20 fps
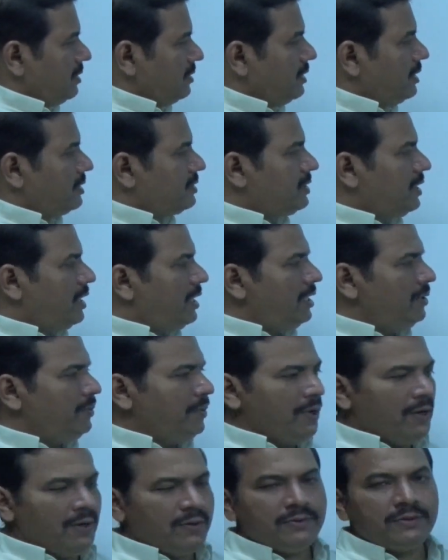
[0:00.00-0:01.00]
That is all
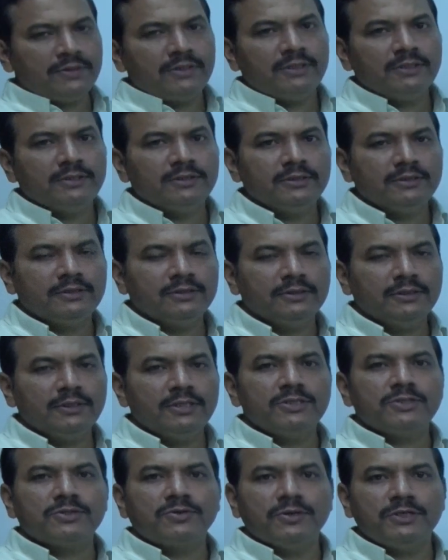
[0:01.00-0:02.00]
about
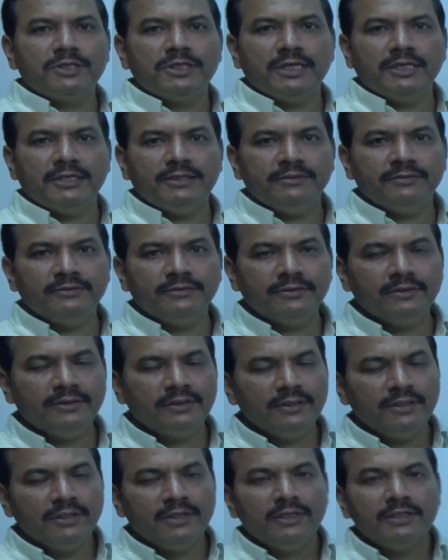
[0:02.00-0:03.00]
this question.
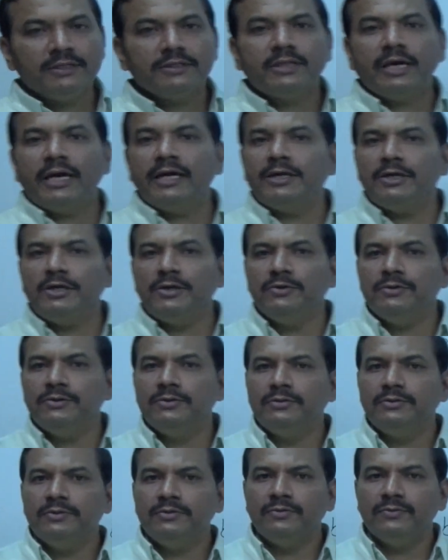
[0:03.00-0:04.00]
Thank
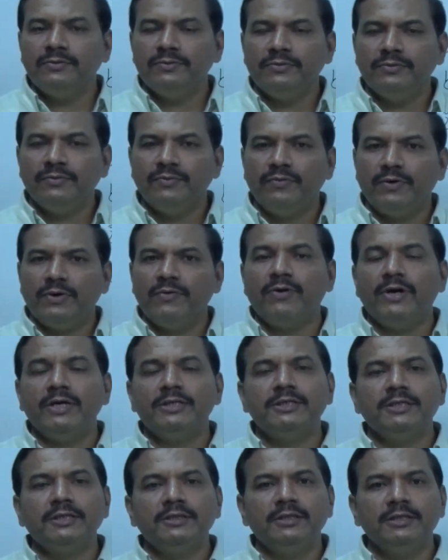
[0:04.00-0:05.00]
you for
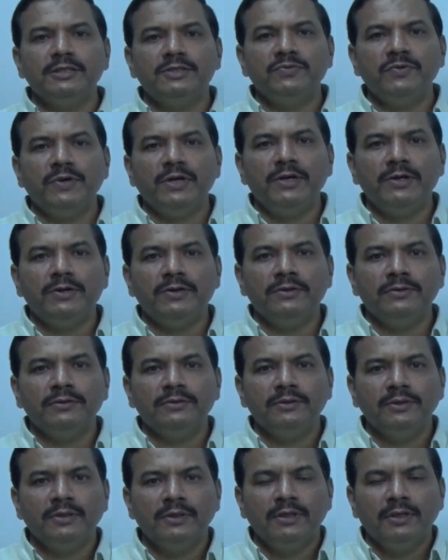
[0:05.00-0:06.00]
watching this video.